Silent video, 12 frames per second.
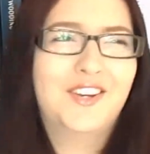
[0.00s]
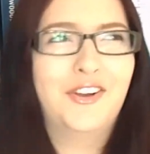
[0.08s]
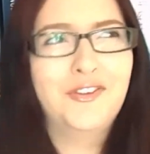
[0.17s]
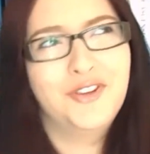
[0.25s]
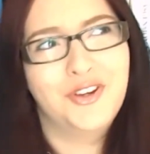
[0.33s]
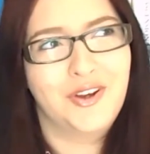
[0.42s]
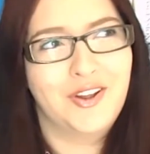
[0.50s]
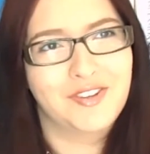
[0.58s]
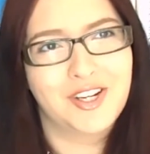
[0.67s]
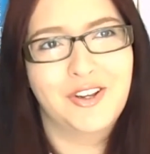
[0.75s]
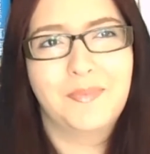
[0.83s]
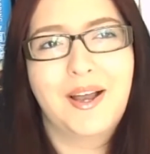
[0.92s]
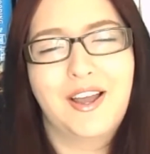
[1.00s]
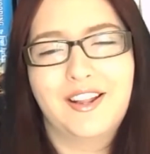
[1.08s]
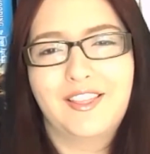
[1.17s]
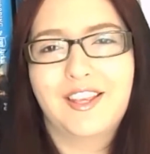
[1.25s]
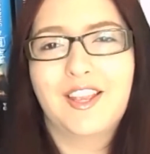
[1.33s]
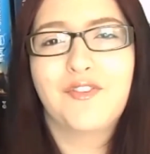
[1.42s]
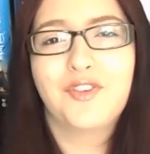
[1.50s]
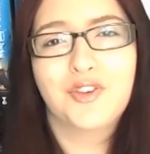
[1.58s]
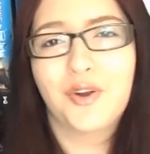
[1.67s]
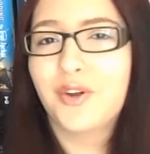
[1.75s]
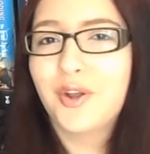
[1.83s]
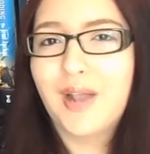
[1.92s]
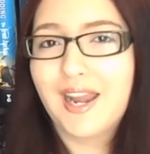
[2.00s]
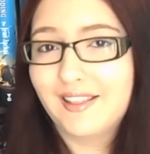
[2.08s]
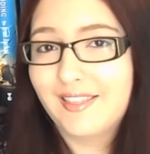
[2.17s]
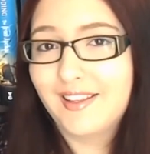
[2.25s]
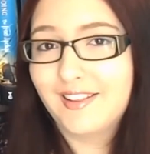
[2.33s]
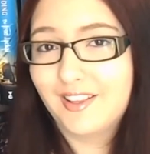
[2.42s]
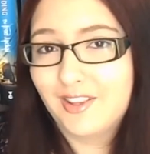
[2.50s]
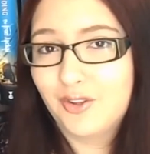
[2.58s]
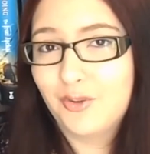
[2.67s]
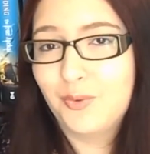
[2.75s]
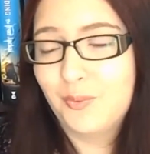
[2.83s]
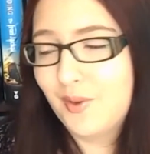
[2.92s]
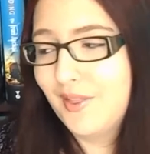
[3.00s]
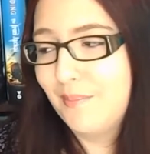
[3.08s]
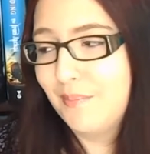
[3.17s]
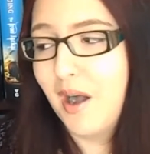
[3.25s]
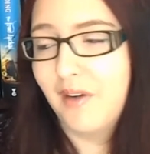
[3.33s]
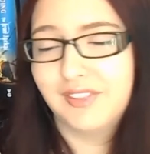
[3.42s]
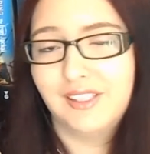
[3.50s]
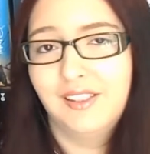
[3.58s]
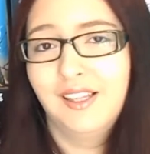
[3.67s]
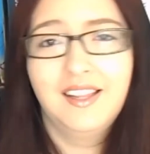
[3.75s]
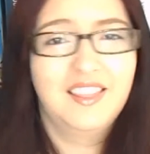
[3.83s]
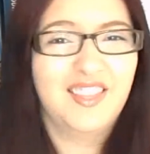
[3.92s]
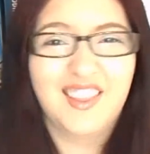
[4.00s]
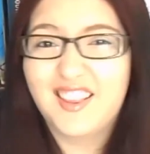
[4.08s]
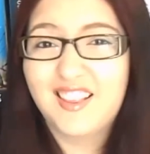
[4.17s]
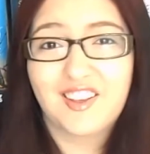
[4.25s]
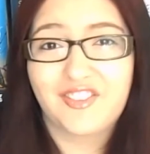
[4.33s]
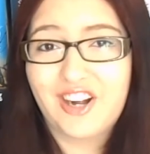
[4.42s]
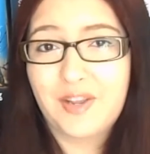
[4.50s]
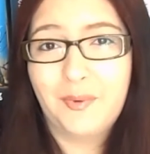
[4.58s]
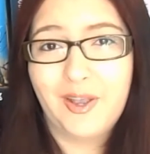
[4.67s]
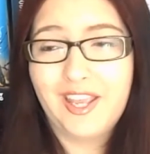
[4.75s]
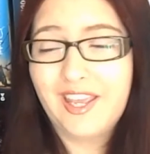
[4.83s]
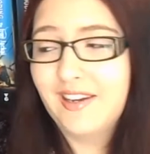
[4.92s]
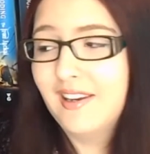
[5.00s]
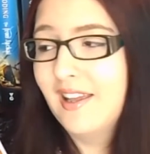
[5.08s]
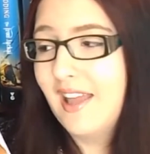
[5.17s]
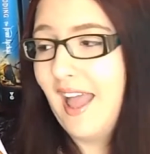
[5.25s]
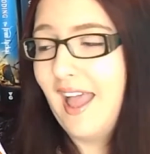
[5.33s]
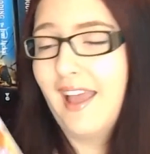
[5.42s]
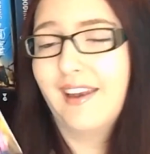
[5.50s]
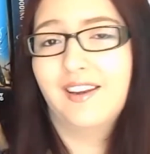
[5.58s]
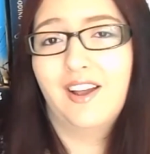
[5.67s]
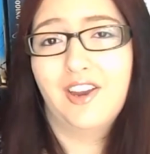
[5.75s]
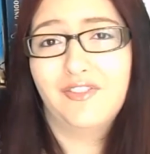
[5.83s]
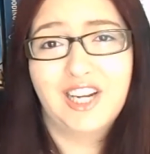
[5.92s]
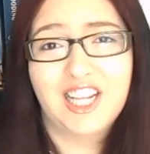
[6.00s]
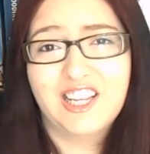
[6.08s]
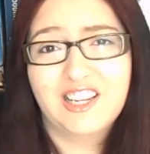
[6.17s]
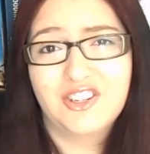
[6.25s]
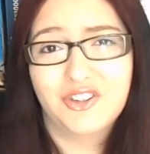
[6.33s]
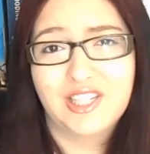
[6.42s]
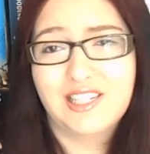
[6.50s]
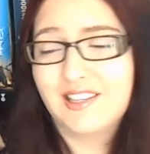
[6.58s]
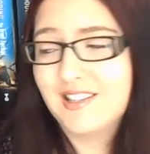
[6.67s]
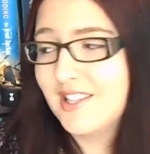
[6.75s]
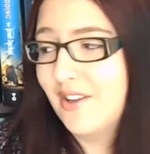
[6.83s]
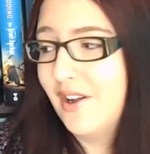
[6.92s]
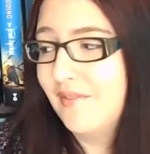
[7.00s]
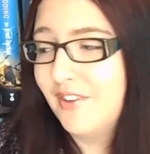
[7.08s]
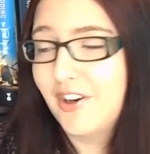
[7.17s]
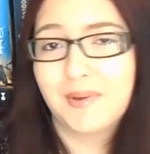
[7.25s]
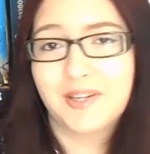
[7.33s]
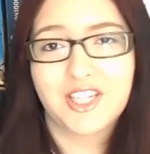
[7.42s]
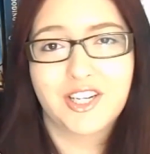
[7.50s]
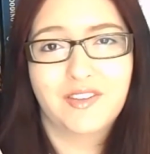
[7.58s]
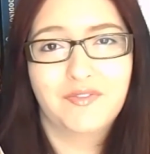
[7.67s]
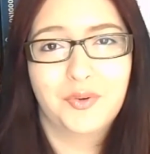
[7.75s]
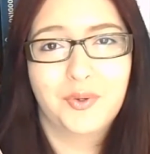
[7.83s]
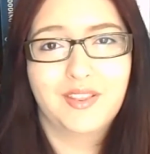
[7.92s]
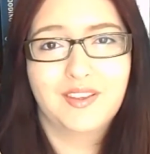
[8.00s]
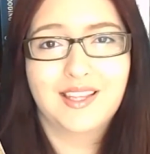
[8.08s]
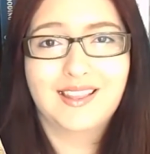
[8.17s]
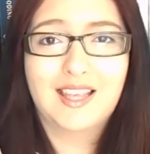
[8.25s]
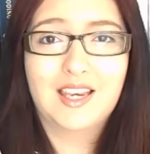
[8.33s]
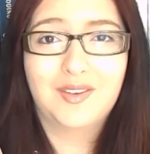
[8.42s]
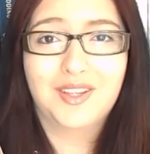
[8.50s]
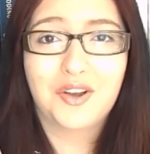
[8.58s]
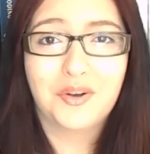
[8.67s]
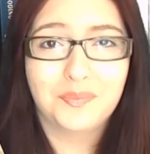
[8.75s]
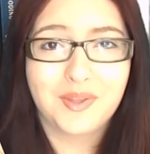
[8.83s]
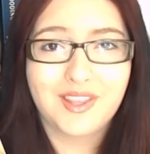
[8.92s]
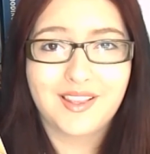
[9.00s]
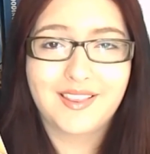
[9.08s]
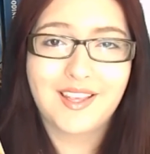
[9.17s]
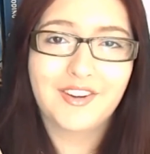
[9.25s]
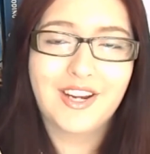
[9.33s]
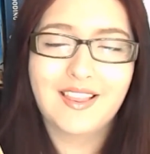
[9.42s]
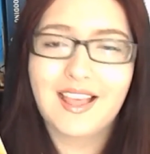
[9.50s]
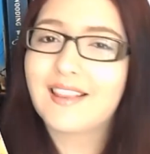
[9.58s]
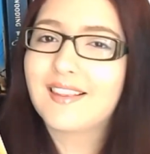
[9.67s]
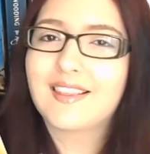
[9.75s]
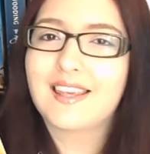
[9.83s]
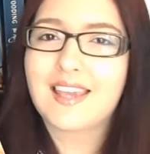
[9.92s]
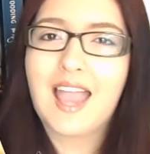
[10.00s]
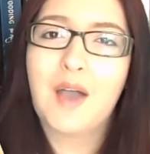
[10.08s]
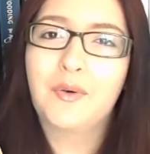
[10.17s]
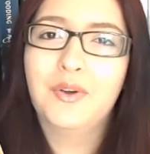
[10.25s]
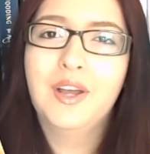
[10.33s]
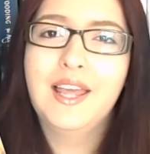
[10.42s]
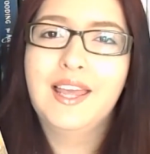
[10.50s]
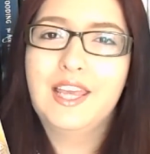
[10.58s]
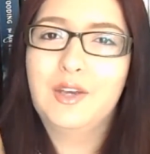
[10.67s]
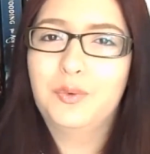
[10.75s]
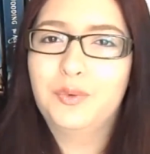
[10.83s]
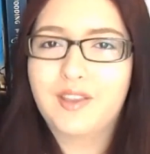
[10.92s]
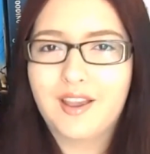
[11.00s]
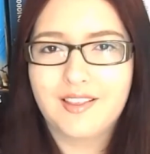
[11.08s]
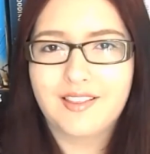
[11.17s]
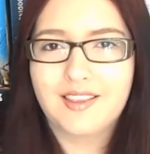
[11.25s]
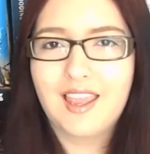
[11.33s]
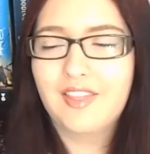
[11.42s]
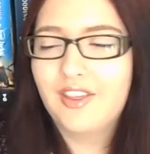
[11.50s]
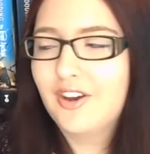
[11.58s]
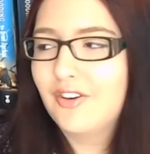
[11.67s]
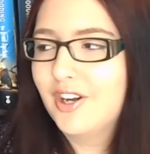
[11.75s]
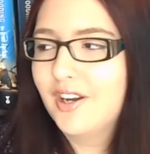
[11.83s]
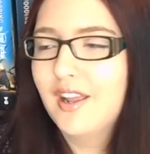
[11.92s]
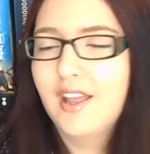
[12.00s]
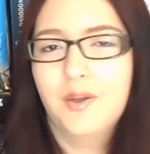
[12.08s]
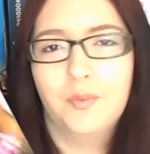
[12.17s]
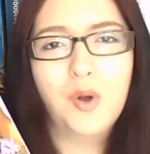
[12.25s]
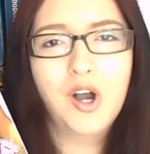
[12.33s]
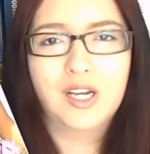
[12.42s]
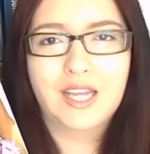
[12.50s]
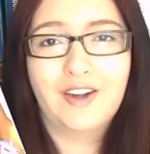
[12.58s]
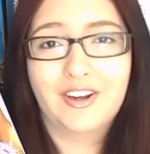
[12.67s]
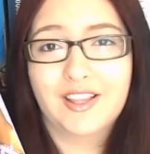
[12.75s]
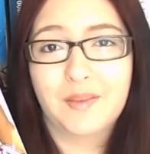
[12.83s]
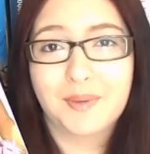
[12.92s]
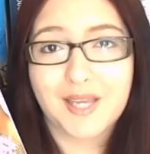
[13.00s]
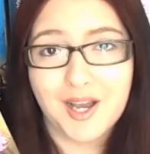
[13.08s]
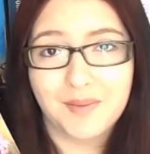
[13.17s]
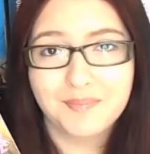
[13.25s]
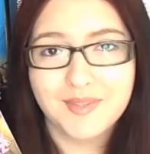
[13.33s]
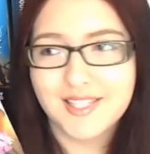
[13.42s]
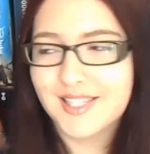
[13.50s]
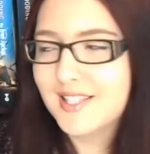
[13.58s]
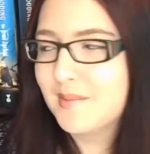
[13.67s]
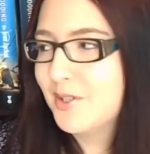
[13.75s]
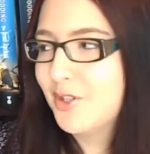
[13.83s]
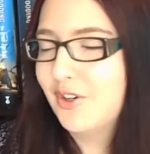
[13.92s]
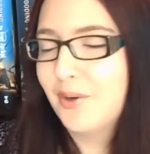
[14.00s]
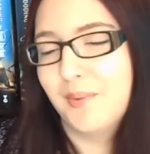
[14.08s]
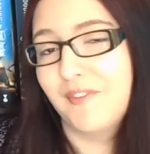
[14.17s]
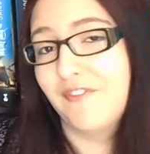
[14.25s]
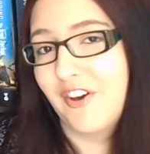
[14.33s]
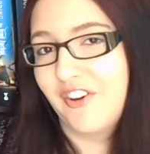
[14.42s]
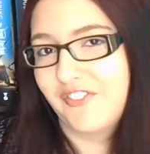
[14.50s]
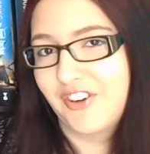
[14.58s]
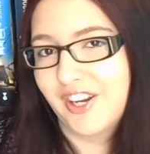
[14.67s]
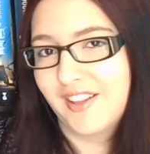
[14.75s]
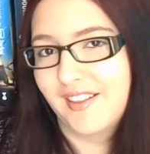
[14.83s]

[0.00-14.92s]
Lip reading: Not if you don't have a clue about anything. If you don't know anything to do with Marvel, this is a great way in. And I really enjoyed it. So I'm very much looking forward to continuing on with this series and seeing how it all ties together and what our character becomes, because I'm sure it'll be very, very